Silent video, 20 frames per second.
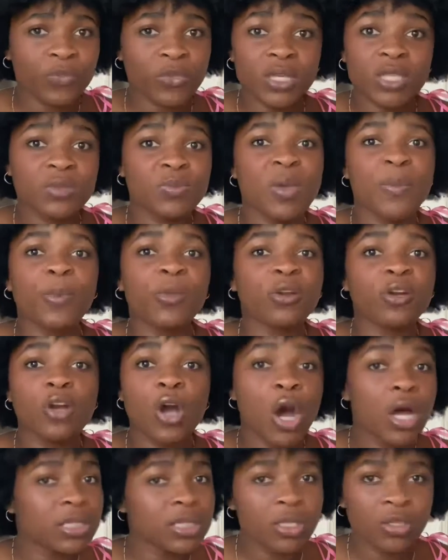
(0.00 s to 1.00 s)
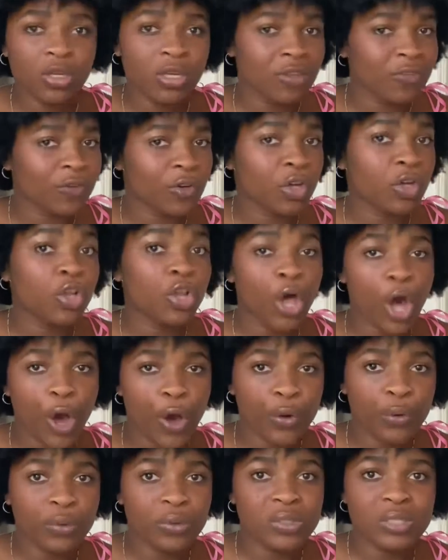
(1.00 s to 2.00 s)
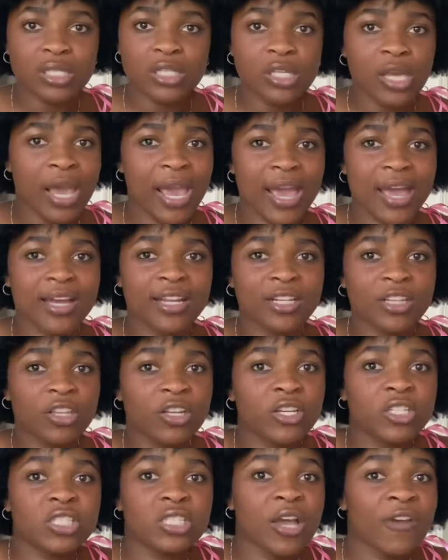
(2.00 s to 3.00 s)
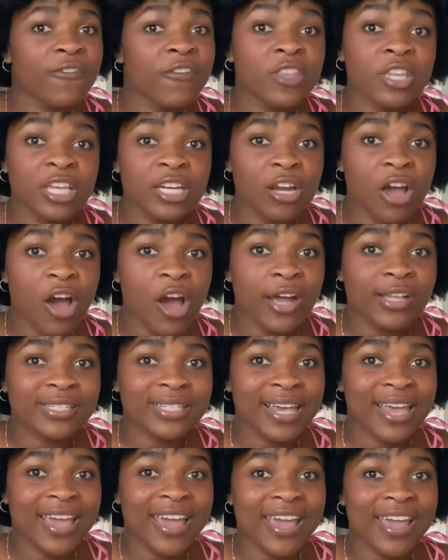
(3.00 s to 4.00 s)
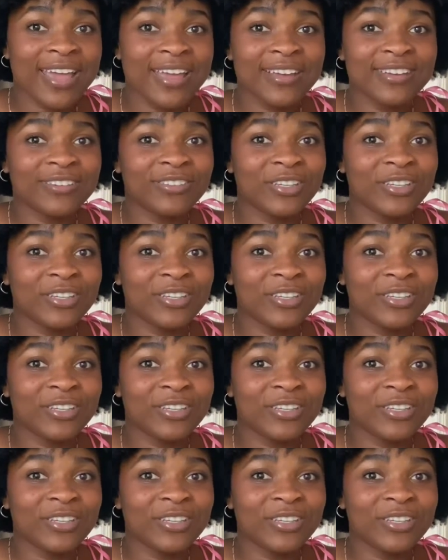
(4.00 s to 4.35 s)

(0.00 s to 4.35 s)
people are constantly looking for clothes, and there's definitely not a,